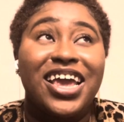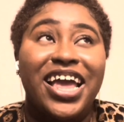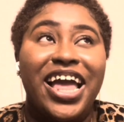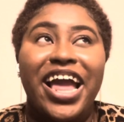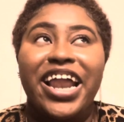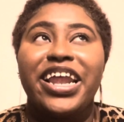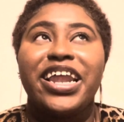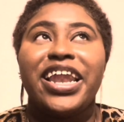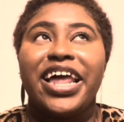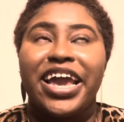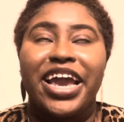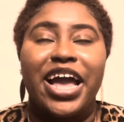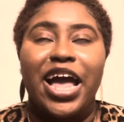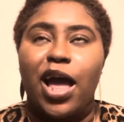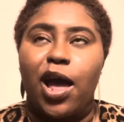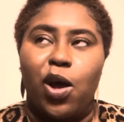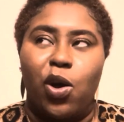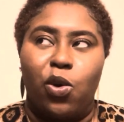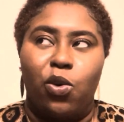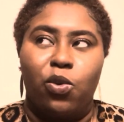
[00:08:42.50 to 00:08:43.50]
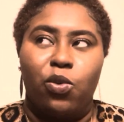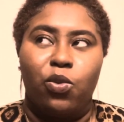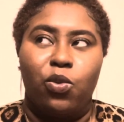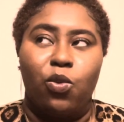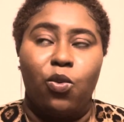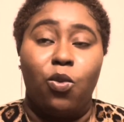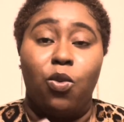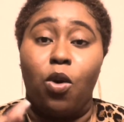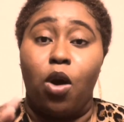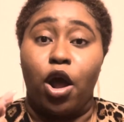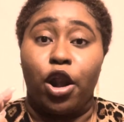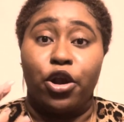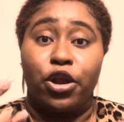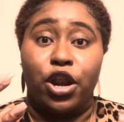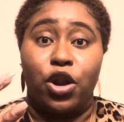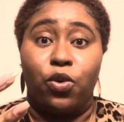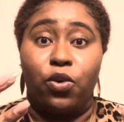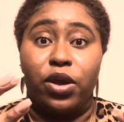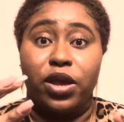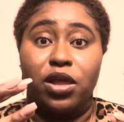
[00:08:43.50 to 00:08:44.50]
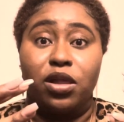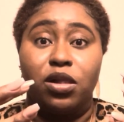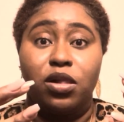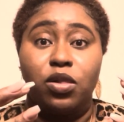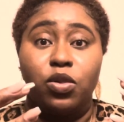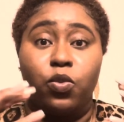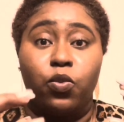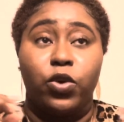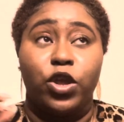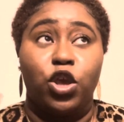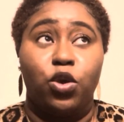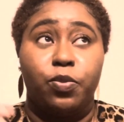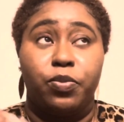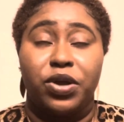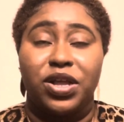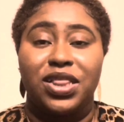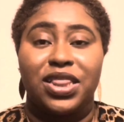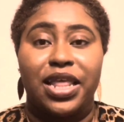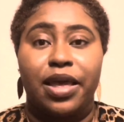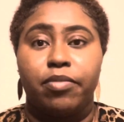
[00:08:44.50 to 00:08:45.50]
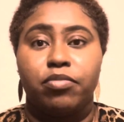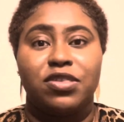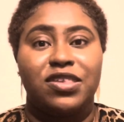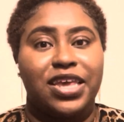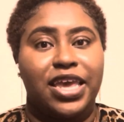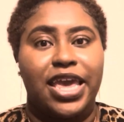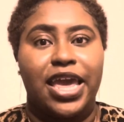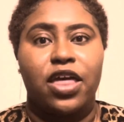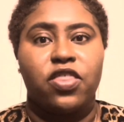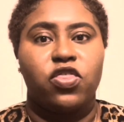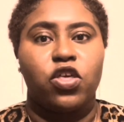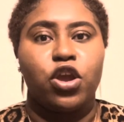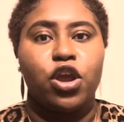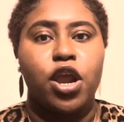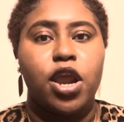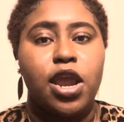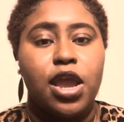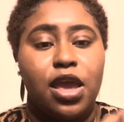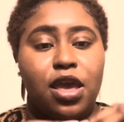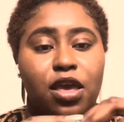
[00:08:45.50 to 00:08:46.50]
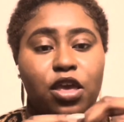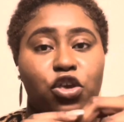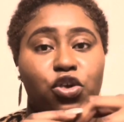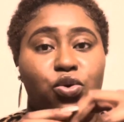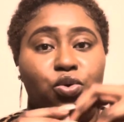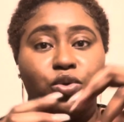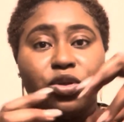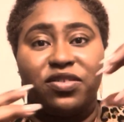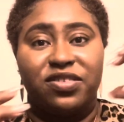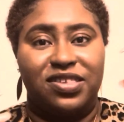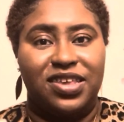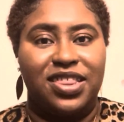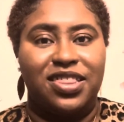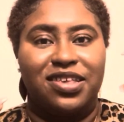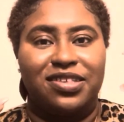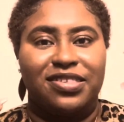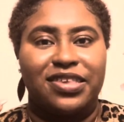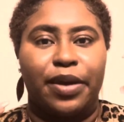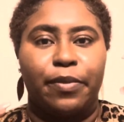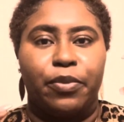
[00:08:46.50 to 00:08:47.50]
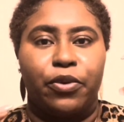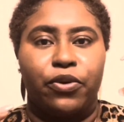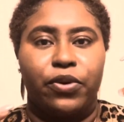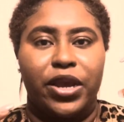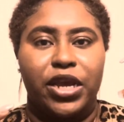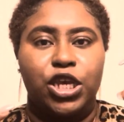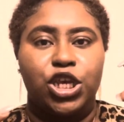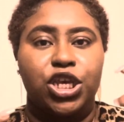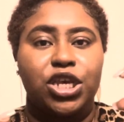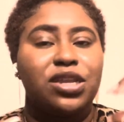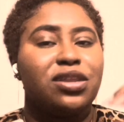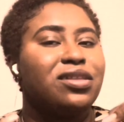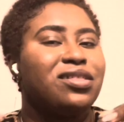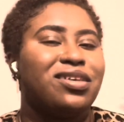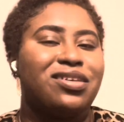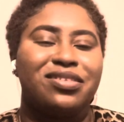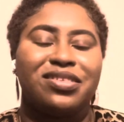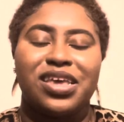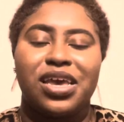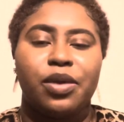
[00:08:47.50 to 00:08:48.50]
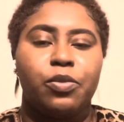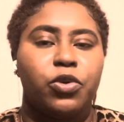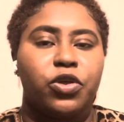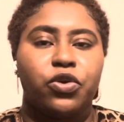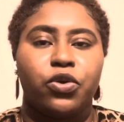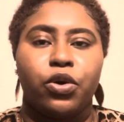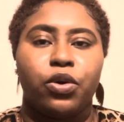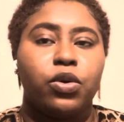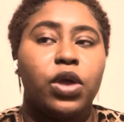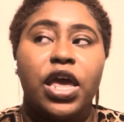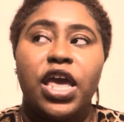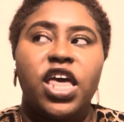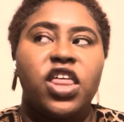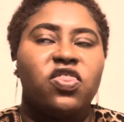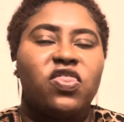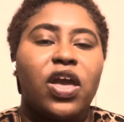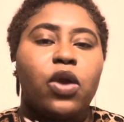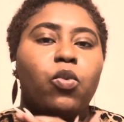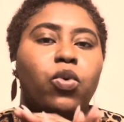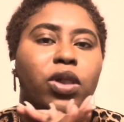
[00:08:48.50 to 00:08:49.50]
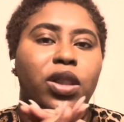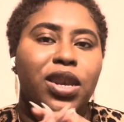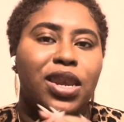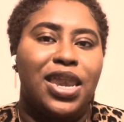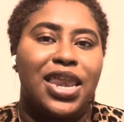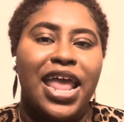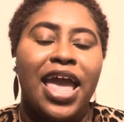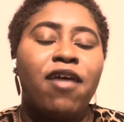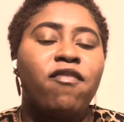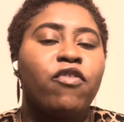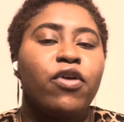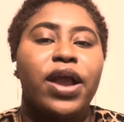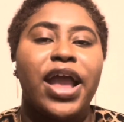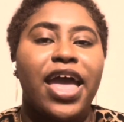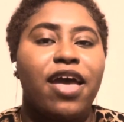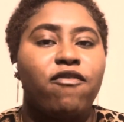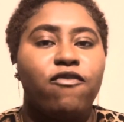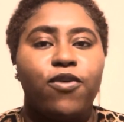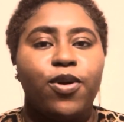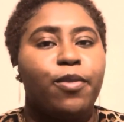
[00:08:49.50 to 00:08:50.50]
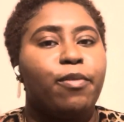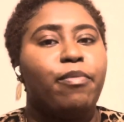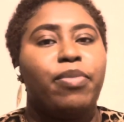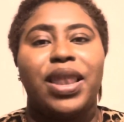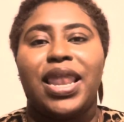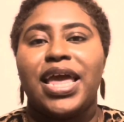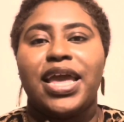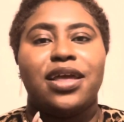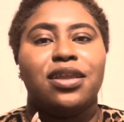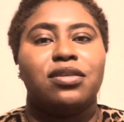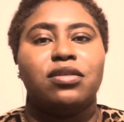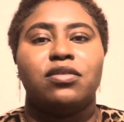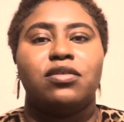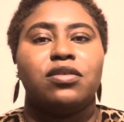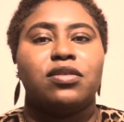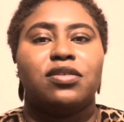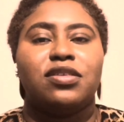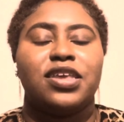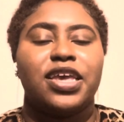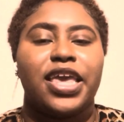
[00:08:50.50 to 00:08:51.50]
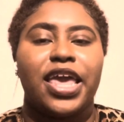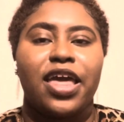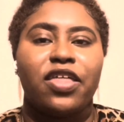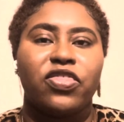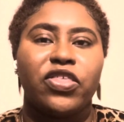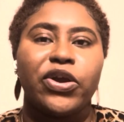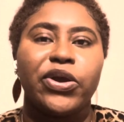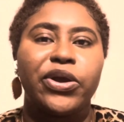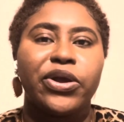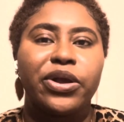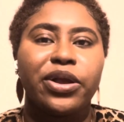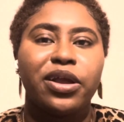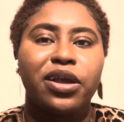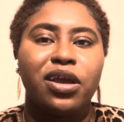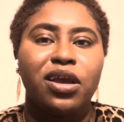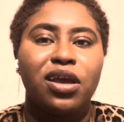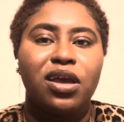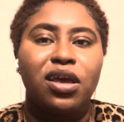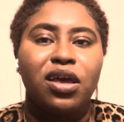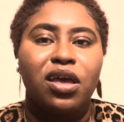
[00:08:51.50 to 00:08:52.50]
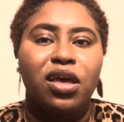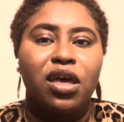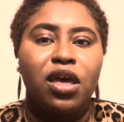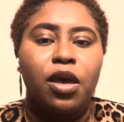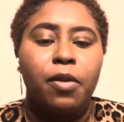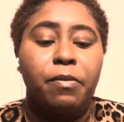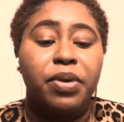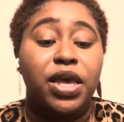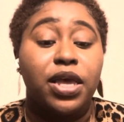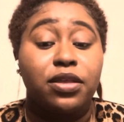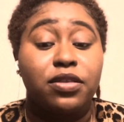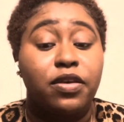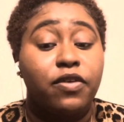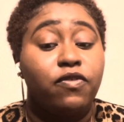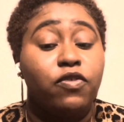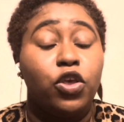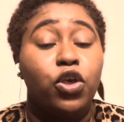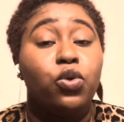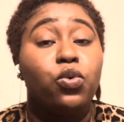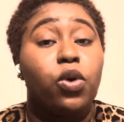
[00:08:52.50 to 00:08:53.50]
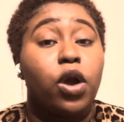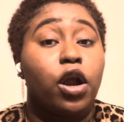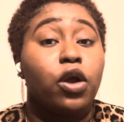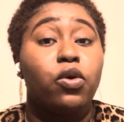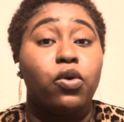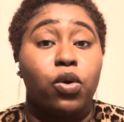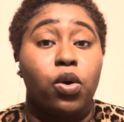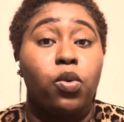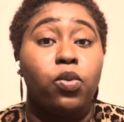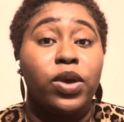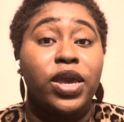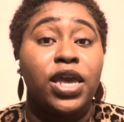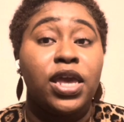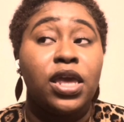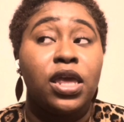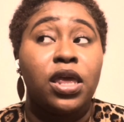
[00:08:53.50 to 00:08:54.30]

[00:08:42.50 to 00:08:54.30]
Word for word: kind of like how water and oil, when you put them together, you will see the separation. The same with growth. They will never ever blend together. Because if you are growing,